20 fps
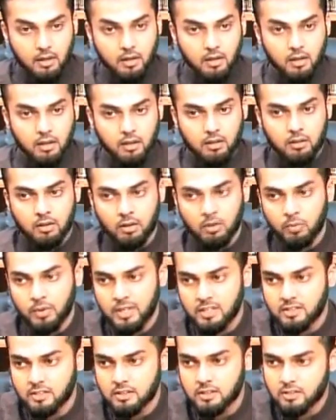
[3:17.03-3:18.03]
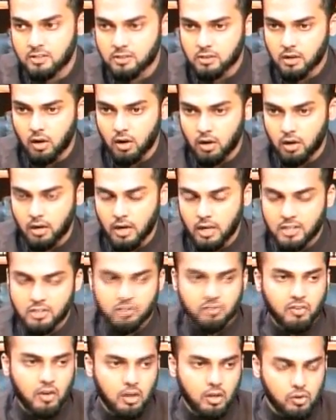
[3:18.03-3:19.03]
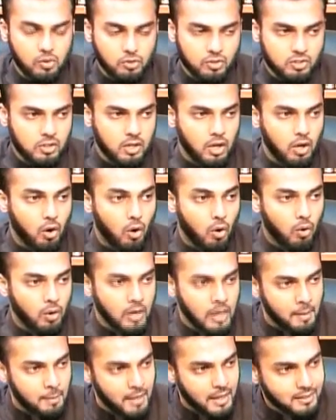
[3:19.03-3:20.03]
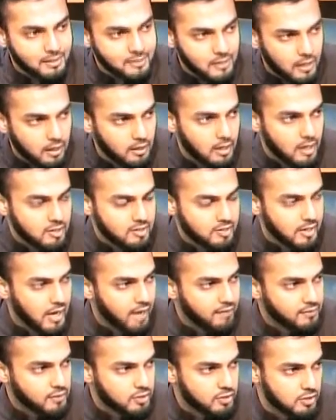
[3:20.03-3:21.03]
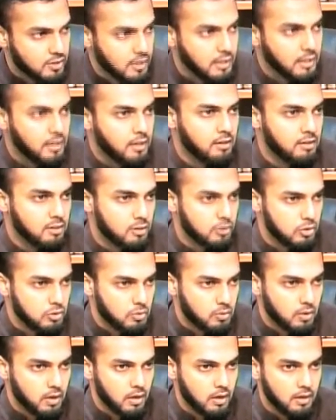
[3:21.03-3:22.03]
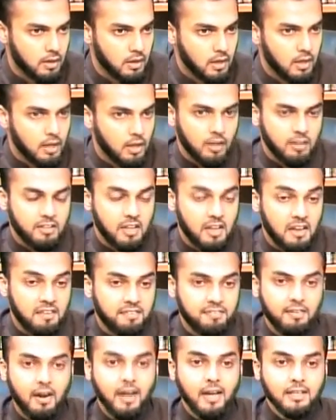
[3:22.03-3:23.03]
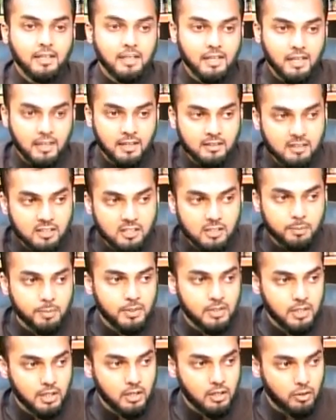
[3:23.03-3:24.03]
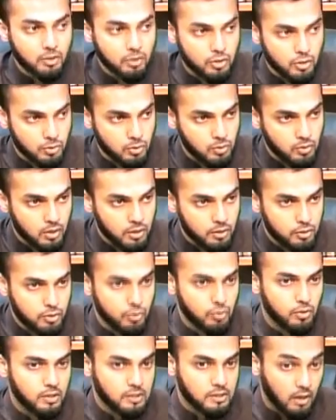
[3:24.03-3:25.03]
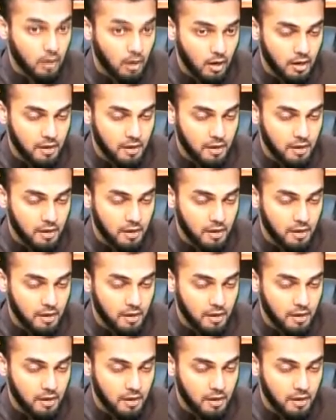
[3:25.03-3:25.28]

The reasons are as follows. Ulama tell us, after studying the surah, they find that in this particular surah, Surat Qaf,